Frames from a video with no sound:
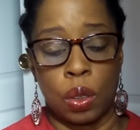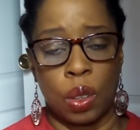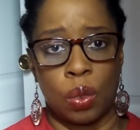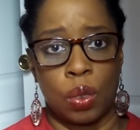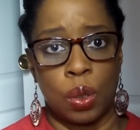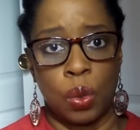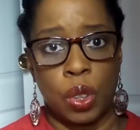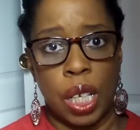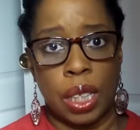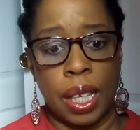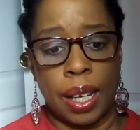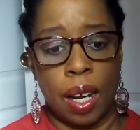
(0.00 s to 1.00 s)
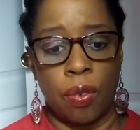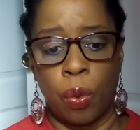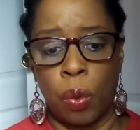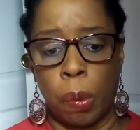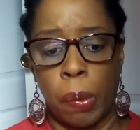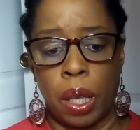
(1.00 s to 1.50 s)
So do check that out if you
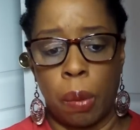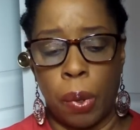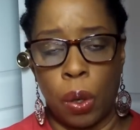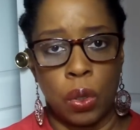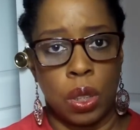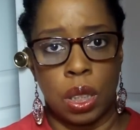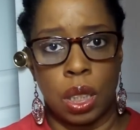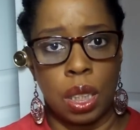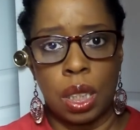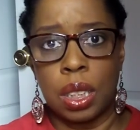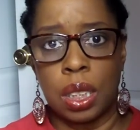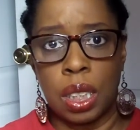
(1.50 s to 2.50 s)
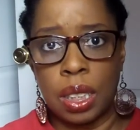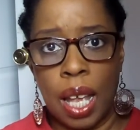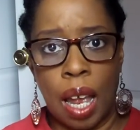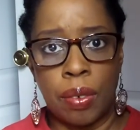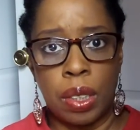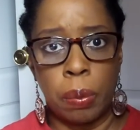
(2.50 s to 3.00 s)
want to make a purchase. And it doesn't just
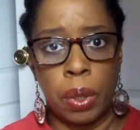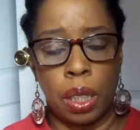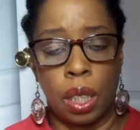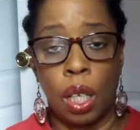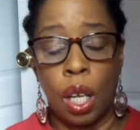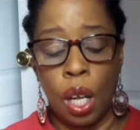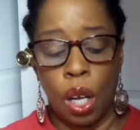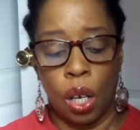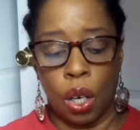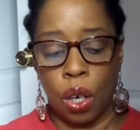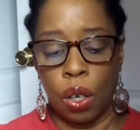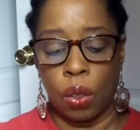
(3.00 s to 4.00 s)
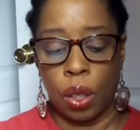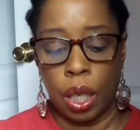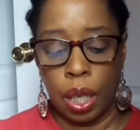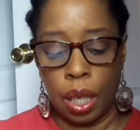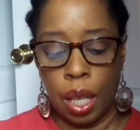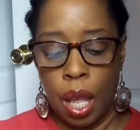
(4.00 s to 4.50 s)
have to be a curl
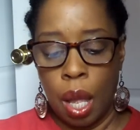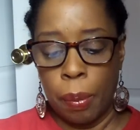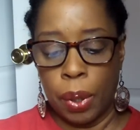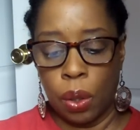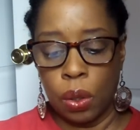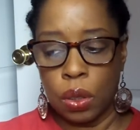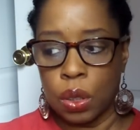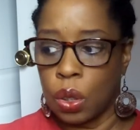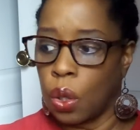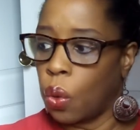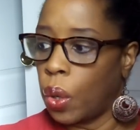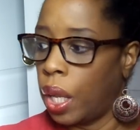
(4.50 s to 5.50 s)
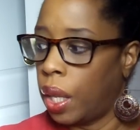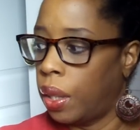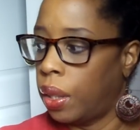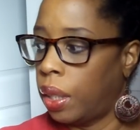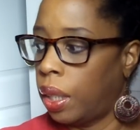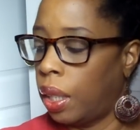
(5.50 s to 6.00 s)
kit. But also
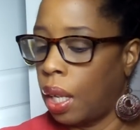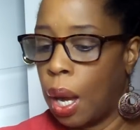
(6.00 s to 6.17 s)
in the...